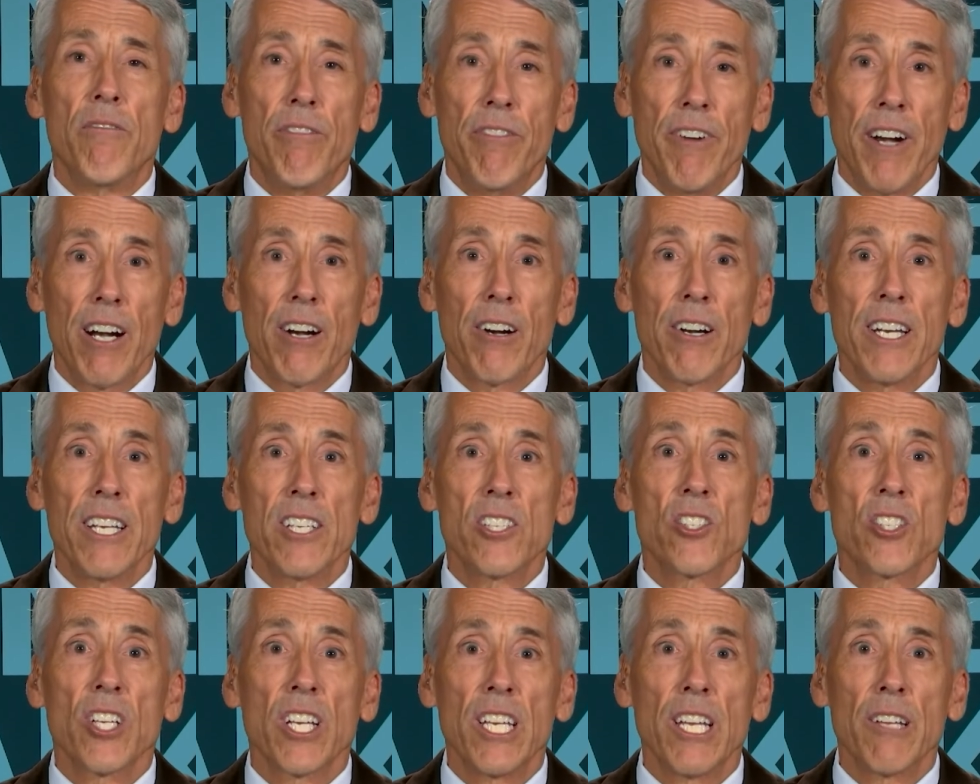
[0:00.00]
very
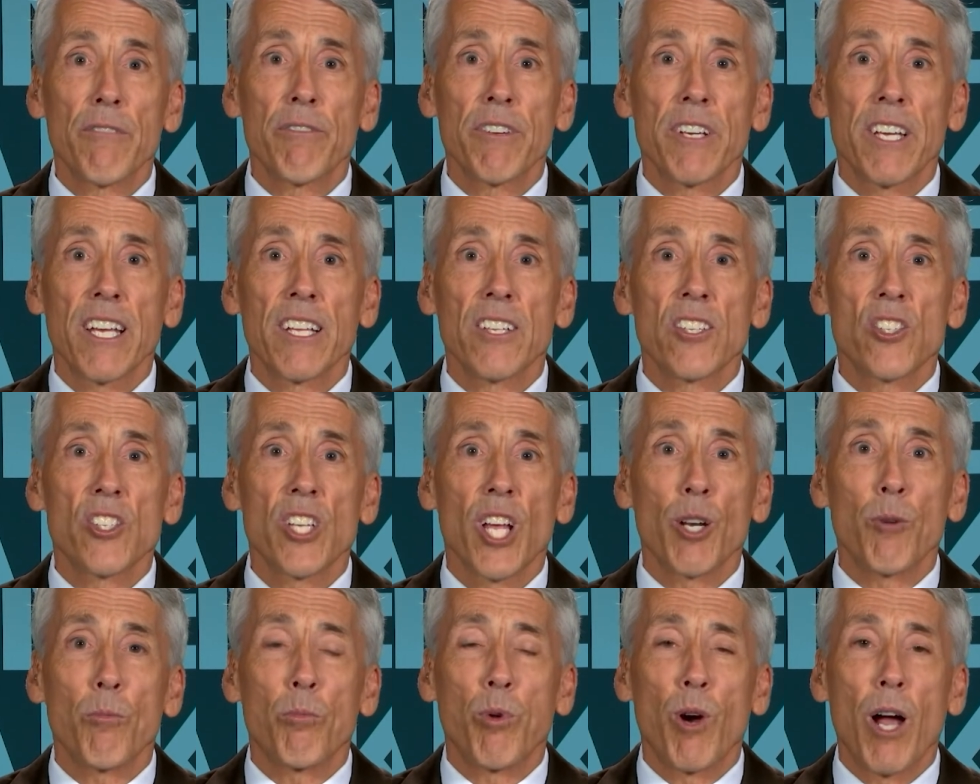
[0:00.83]
significant
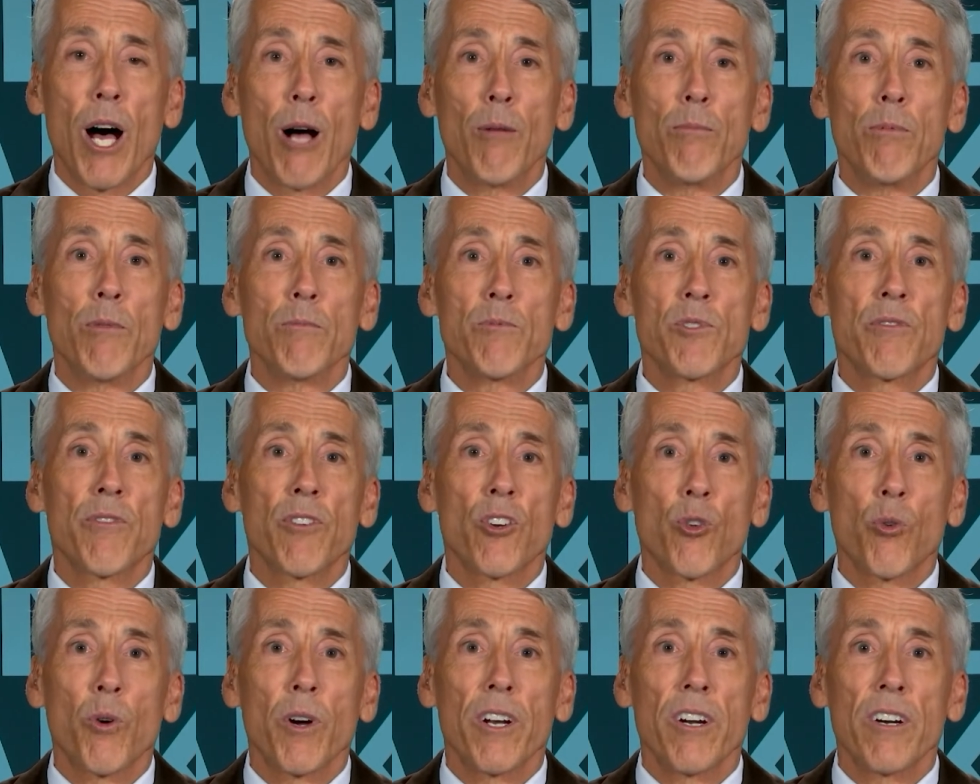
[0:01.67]
set of problems
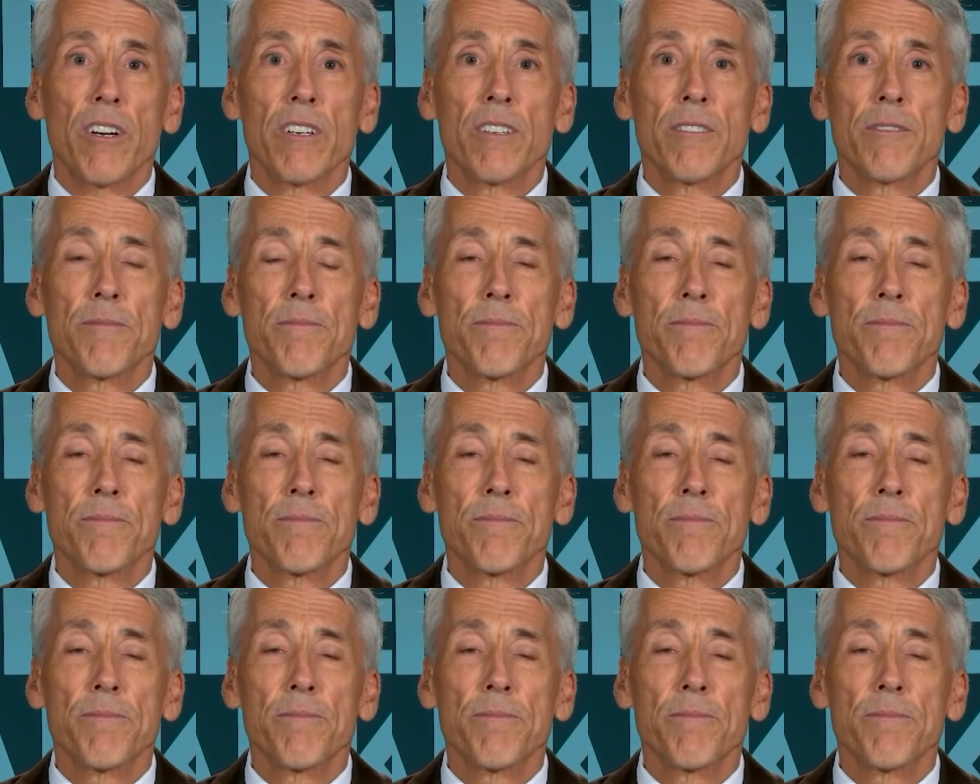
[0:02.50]
for Twitter.